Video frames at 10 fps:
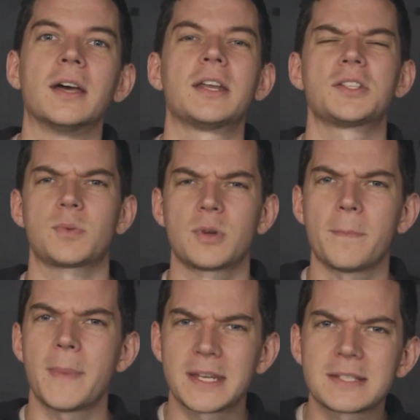And I just want
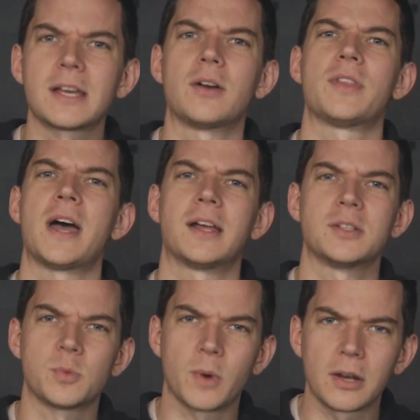to meditate on that
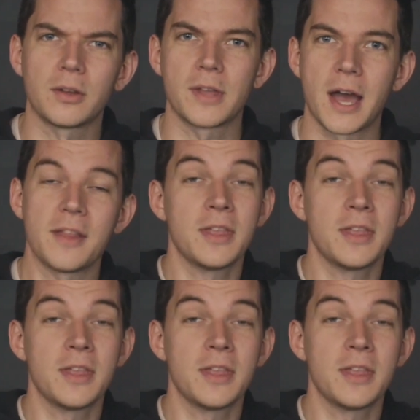and dwell on that.